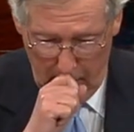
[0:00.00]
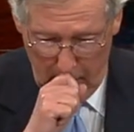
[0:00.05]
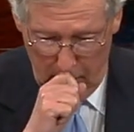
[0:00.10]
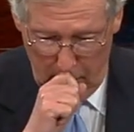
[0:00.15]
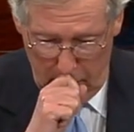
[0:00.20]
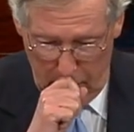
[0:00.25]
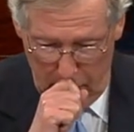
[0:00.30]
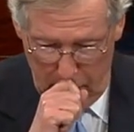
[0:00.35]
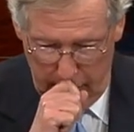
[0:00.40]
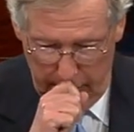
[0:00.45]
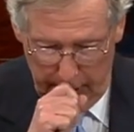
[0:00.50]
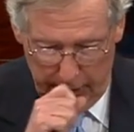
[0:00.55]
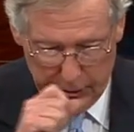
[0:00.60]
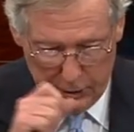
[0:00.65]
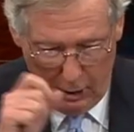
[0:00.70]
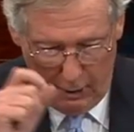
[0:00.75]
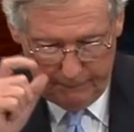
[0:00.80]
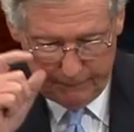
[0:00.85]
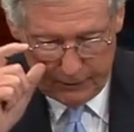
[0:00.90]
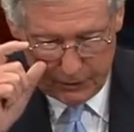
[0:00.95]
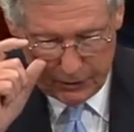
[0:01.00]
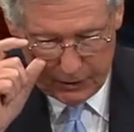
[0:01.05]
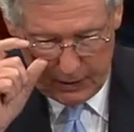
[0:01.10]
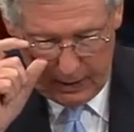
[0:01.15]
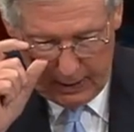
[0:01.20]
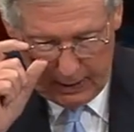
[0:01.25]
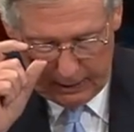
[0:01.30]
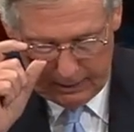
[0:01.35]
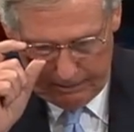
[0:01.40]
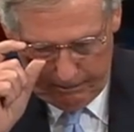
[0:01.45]
It is often
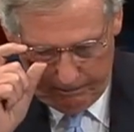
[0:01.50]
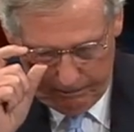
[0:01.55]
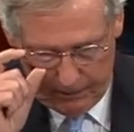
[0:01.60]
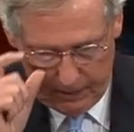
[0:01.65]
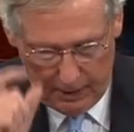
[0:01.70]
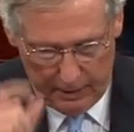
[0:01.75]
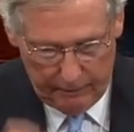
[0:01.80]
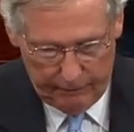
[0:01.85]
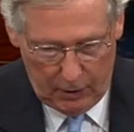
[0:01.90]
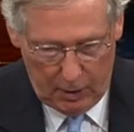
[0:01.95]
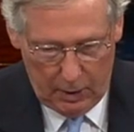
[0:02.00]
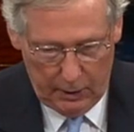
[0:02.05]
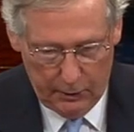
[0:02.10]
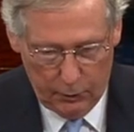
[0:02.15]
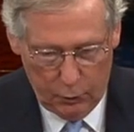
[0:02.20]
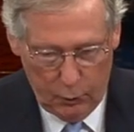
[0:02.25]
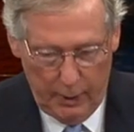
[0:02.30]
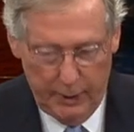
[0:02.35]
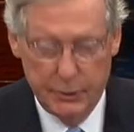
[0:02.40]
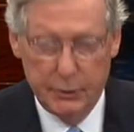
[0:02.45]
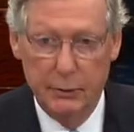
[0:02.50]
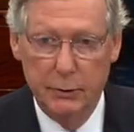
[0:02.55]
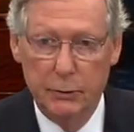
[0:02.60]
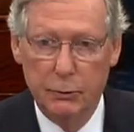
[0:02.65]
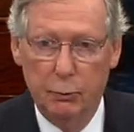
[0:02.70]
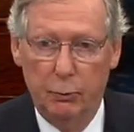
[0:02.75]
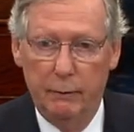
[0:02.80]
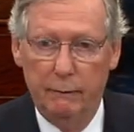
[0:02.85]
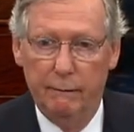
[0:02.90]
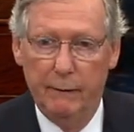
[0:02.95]
said that of all the questions
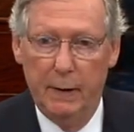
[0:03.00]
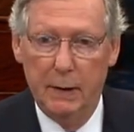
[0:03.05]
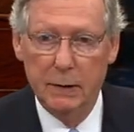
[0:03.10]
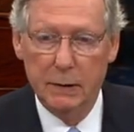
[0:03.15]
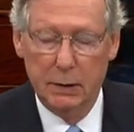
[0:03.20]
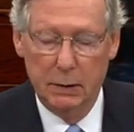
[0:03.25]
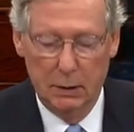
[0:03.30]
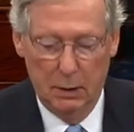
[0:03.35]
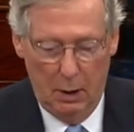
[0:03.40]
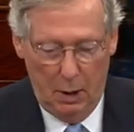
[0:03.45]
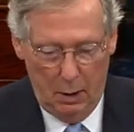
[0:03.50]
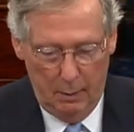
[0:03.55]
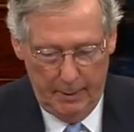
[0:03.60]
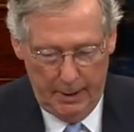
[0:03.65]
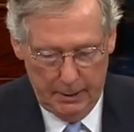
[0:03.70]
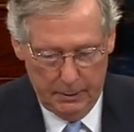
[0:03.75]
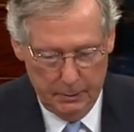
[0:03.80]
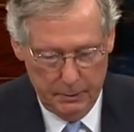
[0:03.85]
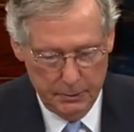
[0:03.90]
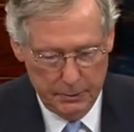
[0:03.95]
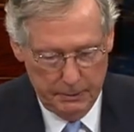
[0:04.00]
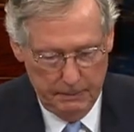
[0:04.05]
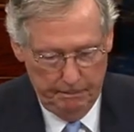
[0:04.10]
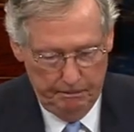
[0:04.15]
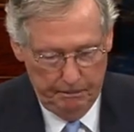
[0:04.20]
we face as lawmakers,